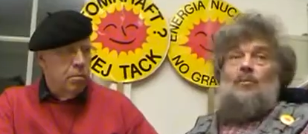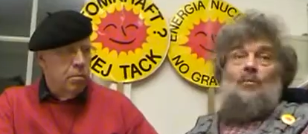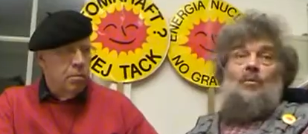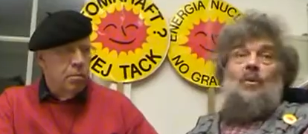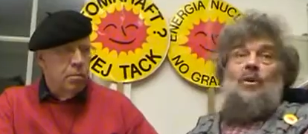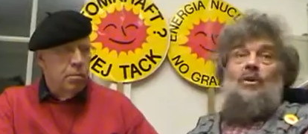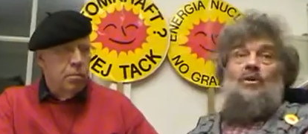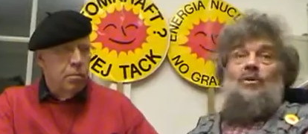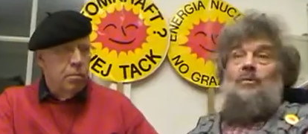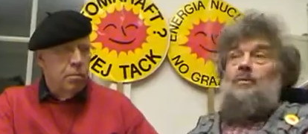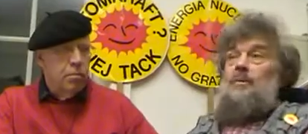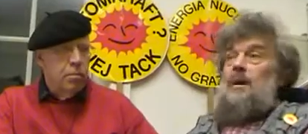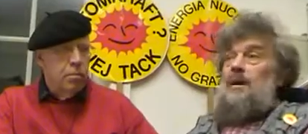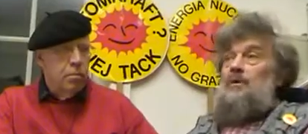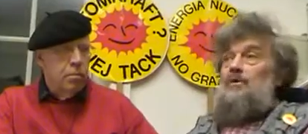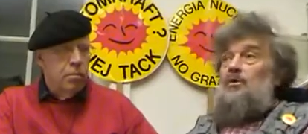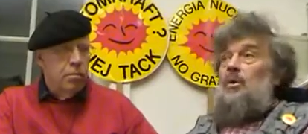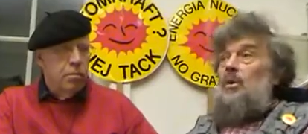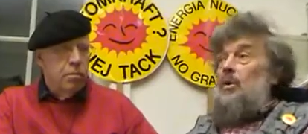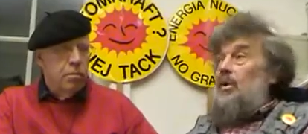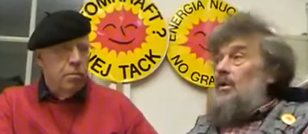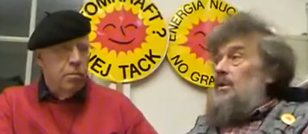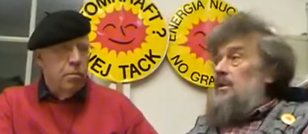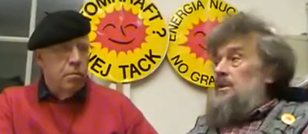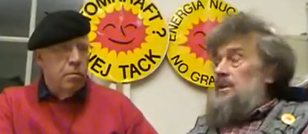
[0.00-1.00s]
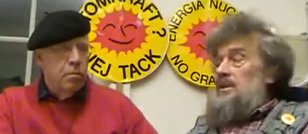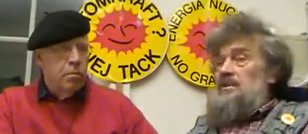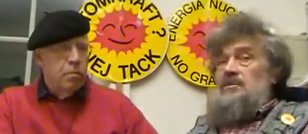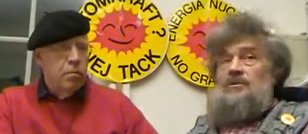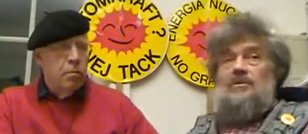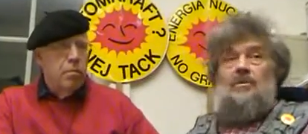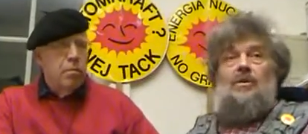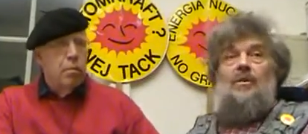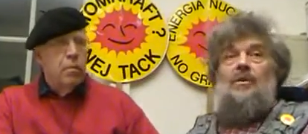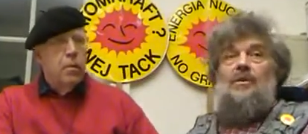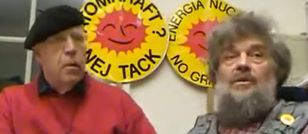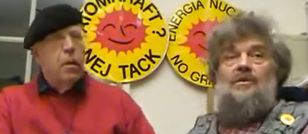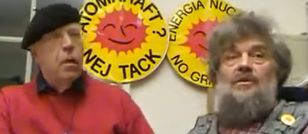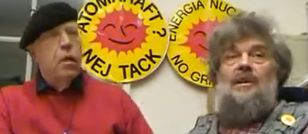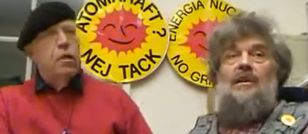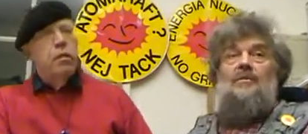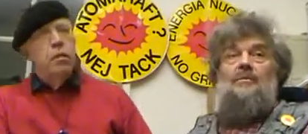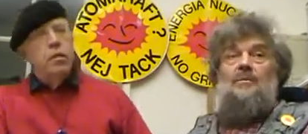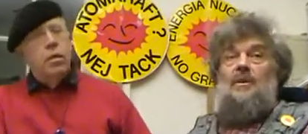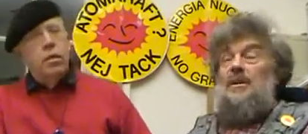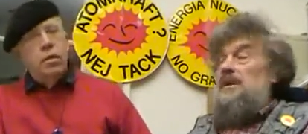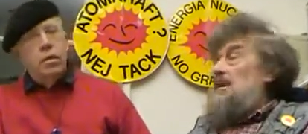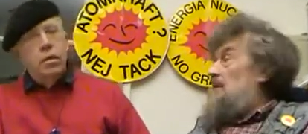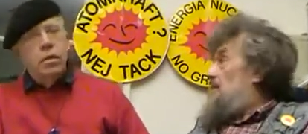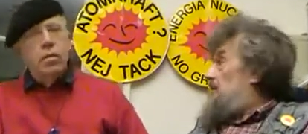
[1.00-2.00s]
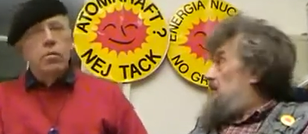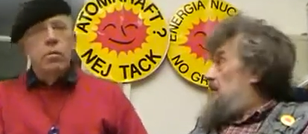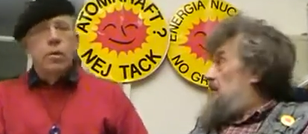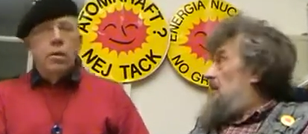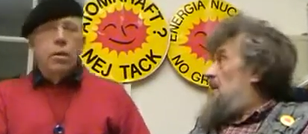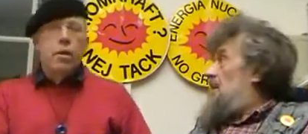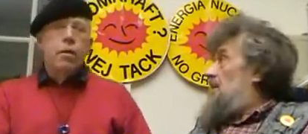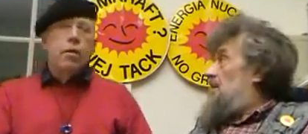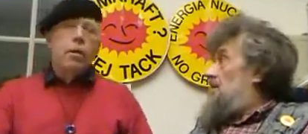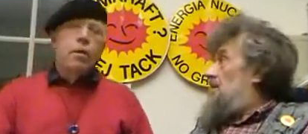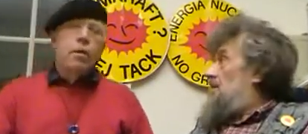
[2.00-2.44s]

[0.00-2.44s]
Speaker 1: what about all these cores yes, that were yes, lifted no, we up?